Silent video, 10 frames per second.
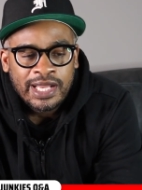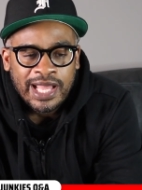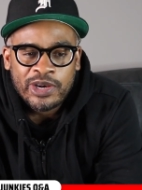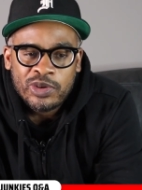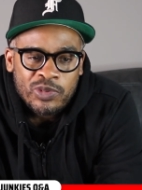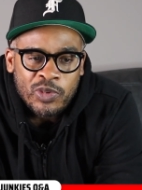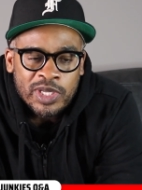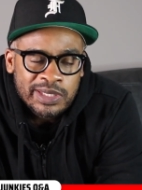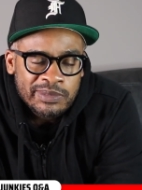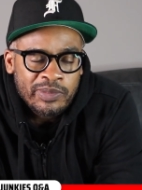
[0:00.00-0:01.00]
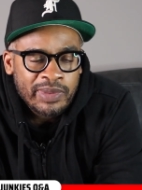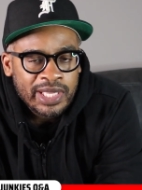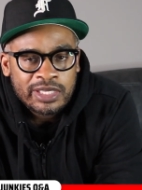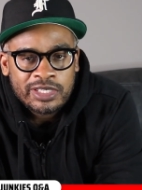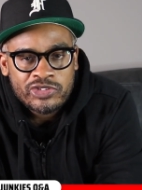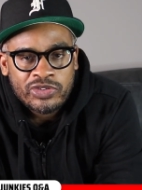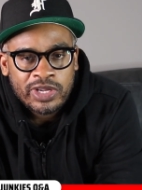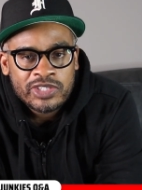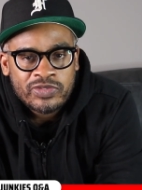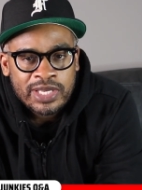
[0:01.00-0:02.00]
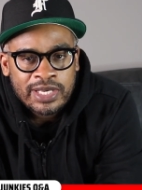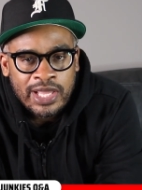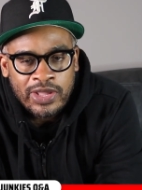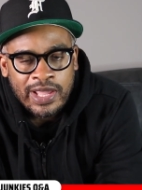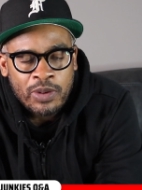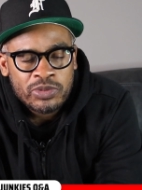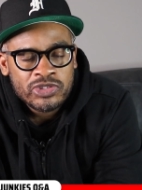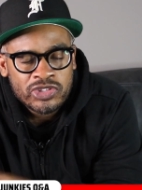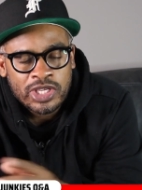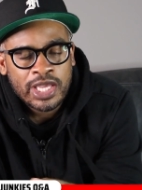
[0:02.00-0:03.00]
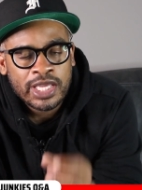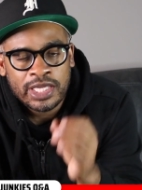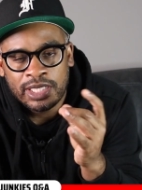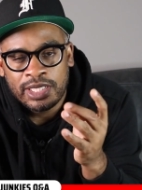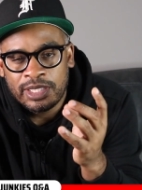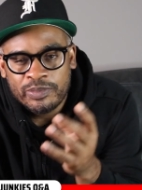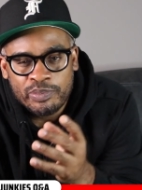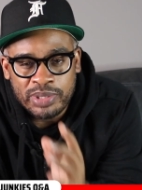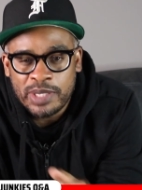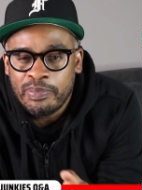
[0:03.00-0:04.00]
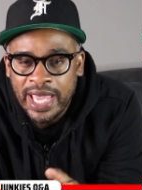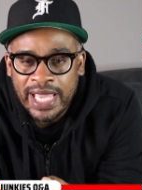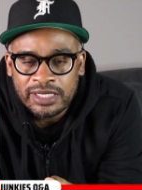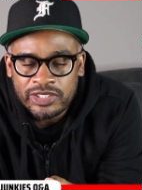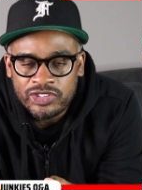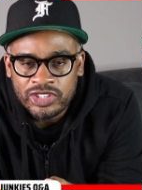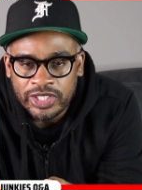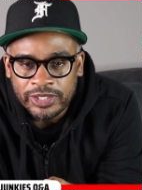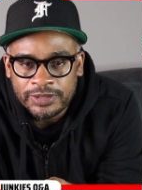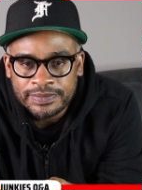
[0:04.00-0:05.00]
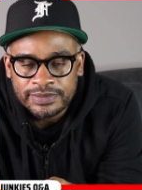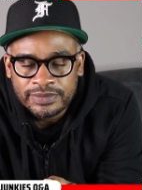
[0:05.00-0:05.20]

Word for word: I don't want them to make any trades right now. I would say be bad this year.